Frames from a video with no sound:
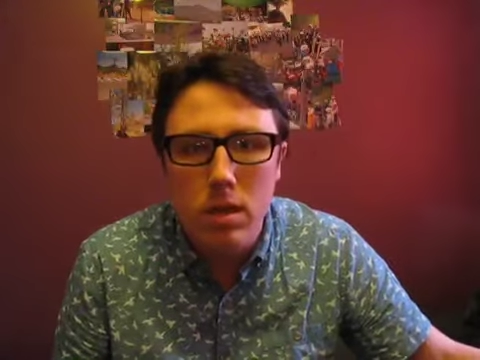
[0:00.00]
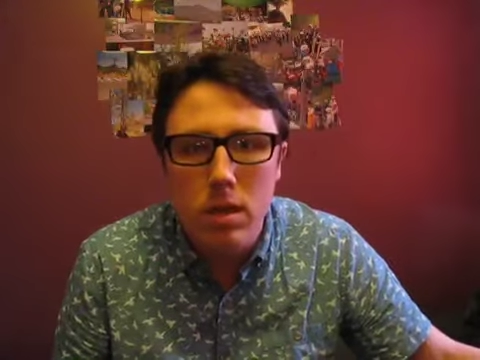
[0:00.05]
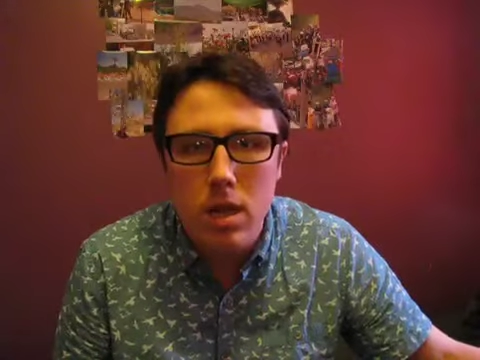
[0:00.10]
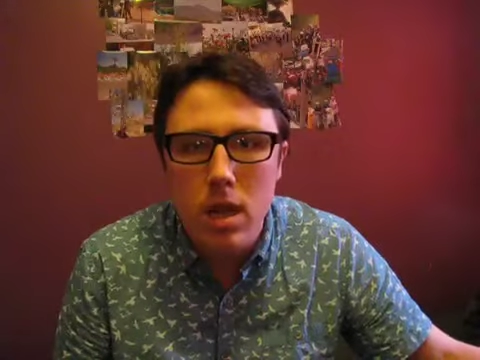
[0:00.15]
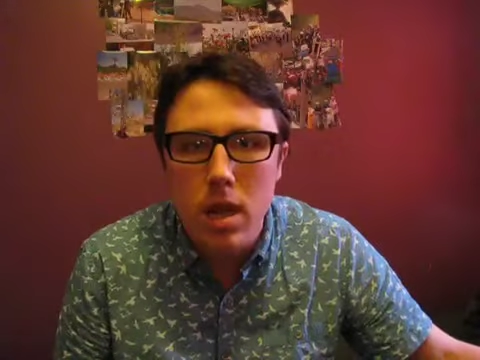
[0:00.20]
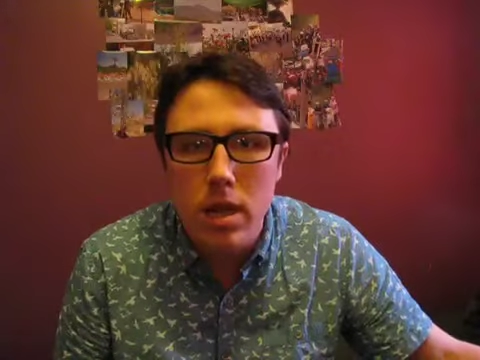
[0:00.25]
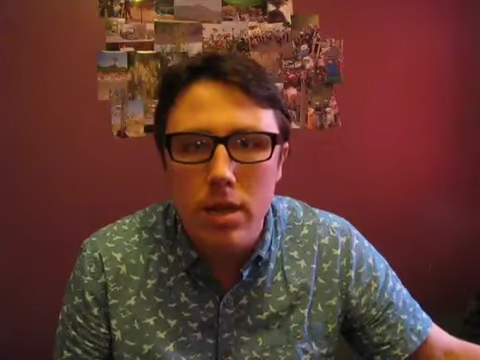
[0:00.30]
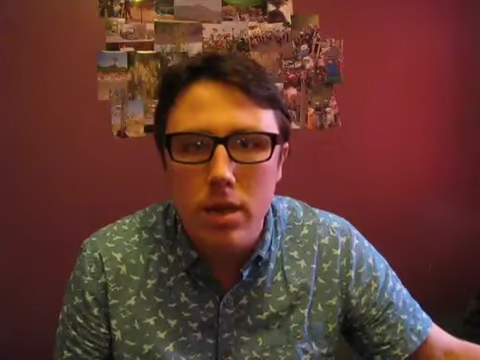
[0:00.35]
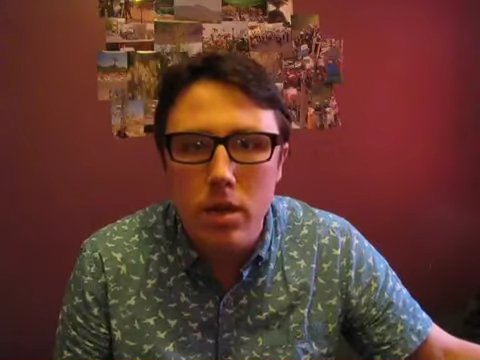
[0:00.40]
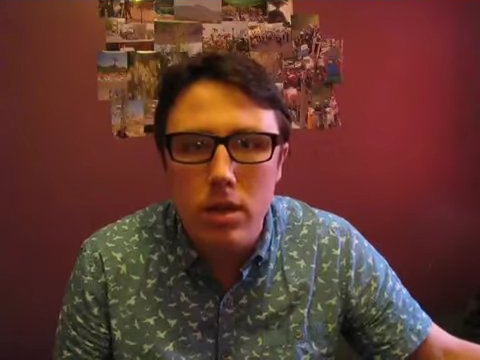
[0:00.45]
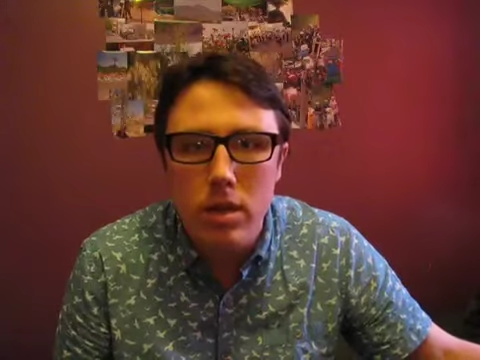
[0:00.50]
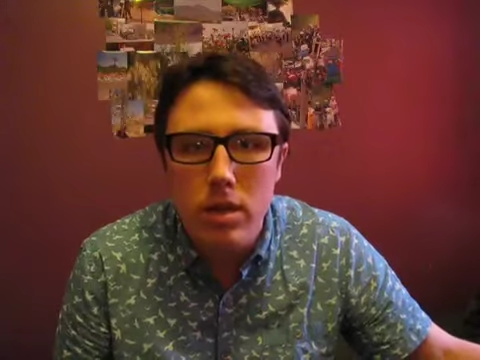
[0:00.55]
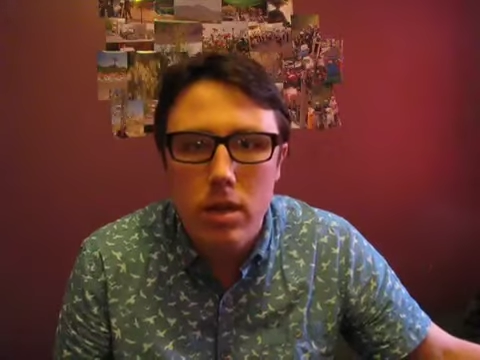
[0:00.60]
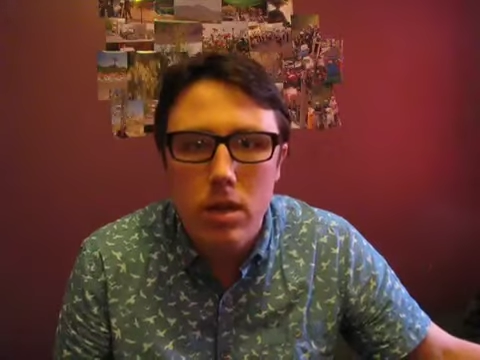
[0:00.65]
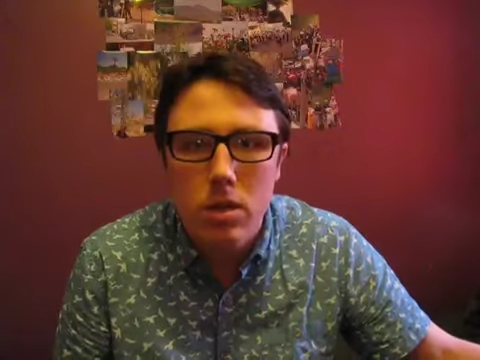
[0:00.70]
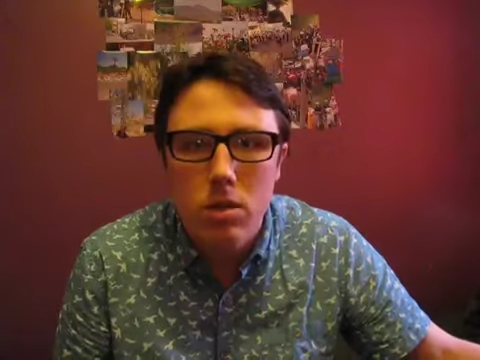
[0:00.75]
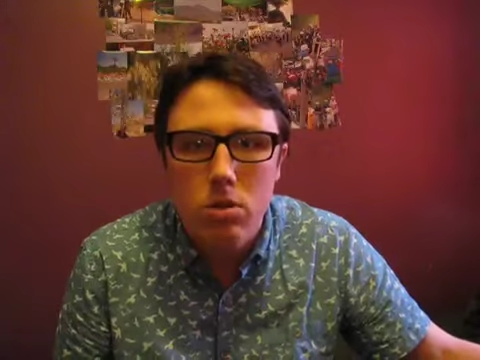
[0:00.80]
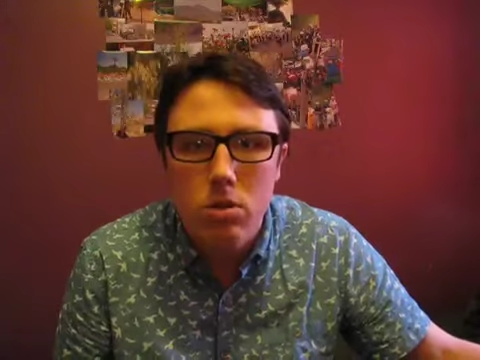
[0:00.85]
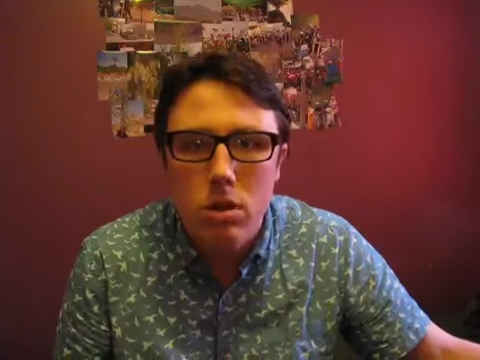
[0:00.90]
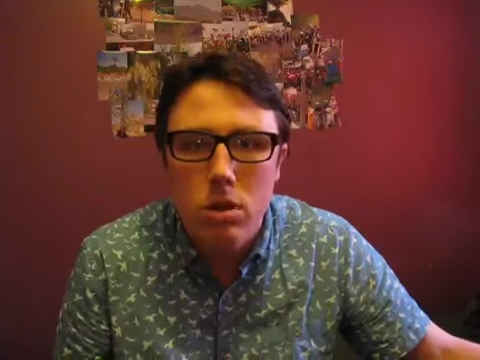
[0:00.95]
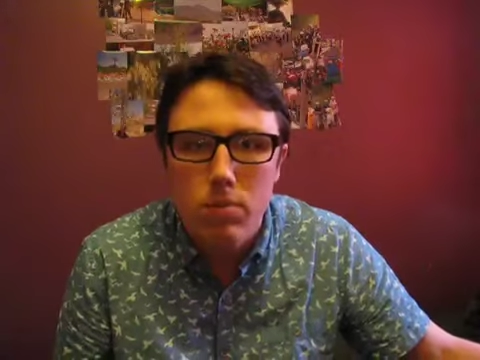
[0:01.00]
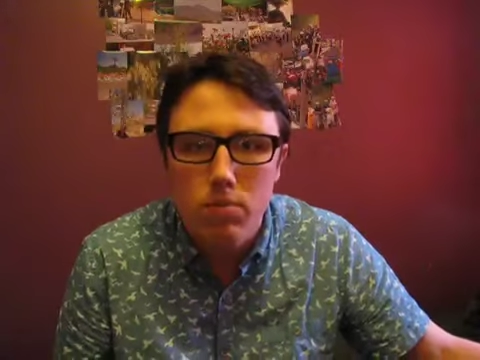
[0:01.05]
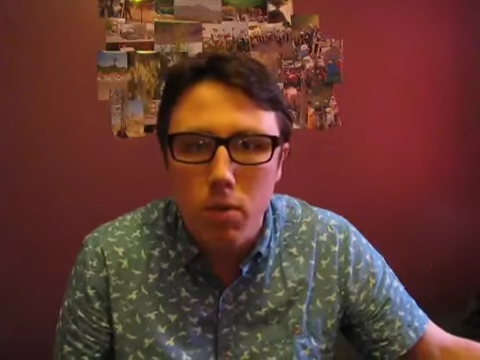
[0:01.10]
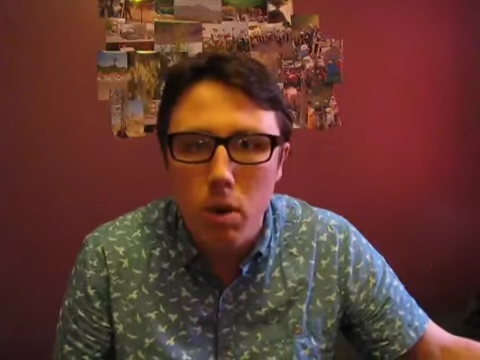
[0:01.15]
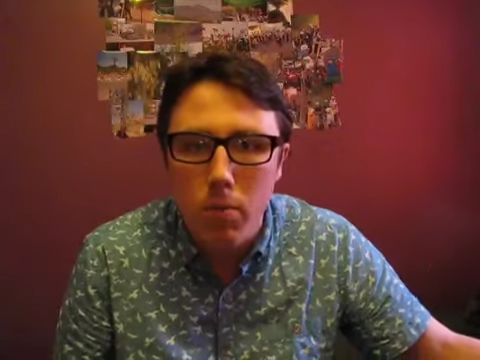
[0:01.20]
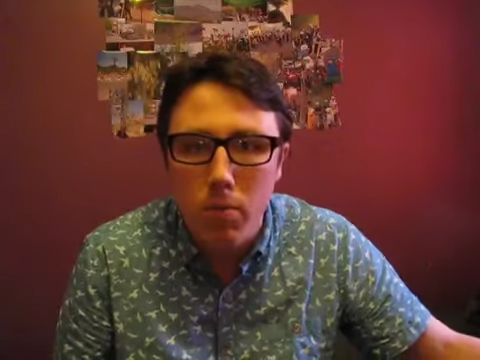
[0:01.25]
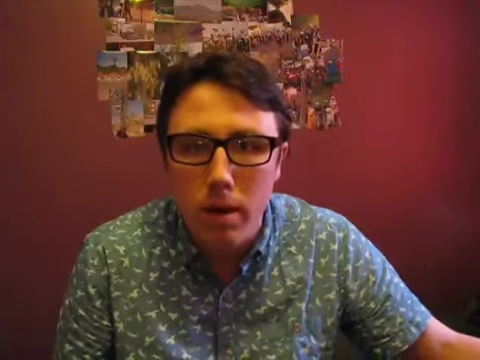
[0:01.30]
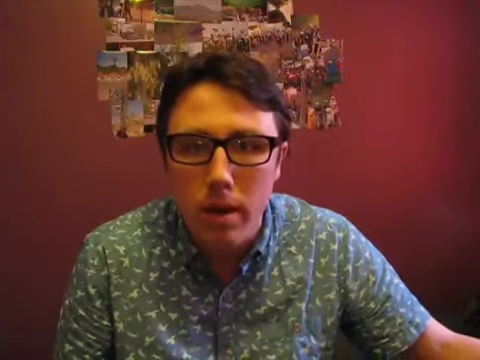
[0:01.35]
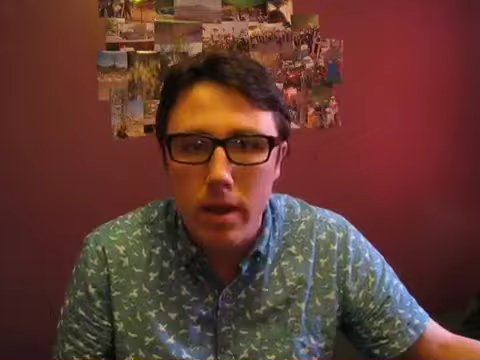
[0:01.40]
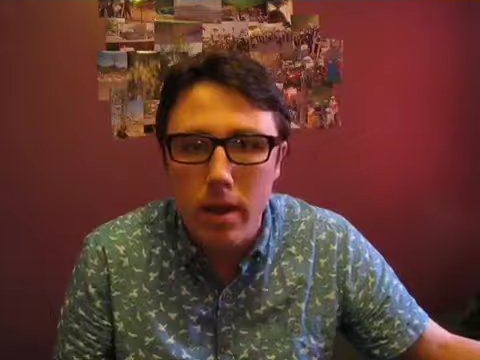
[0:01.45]
the early 1900s
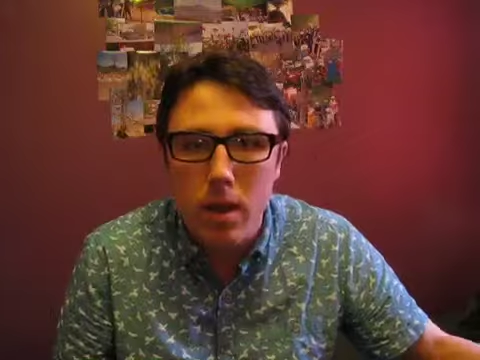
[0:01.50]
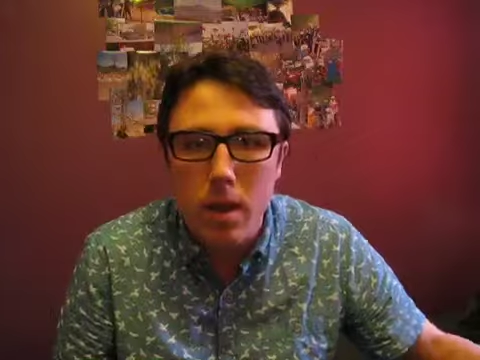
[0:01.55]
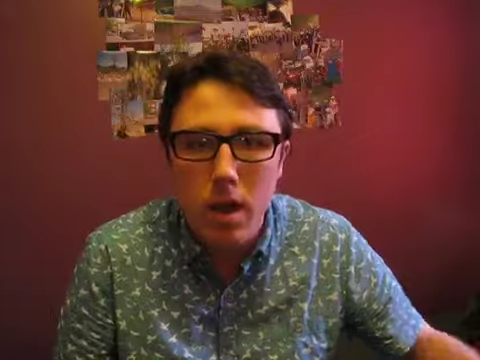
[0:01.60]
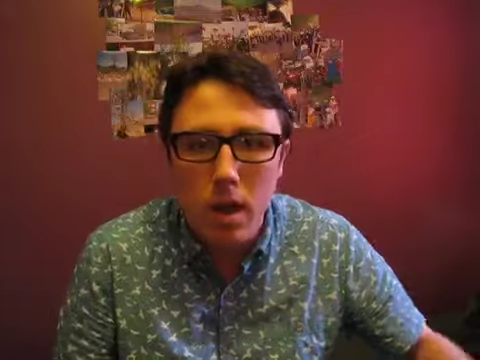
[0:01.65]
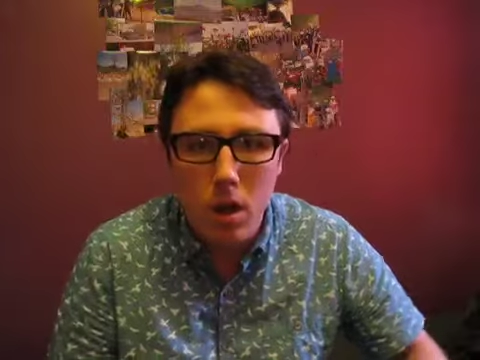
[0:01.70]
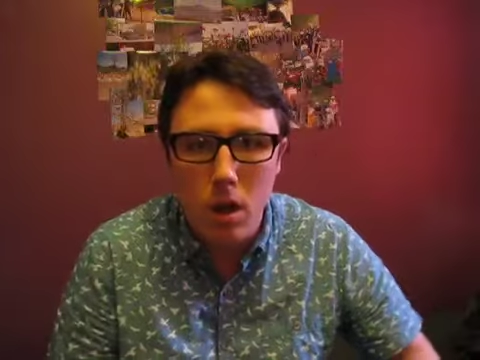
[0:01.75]
properly,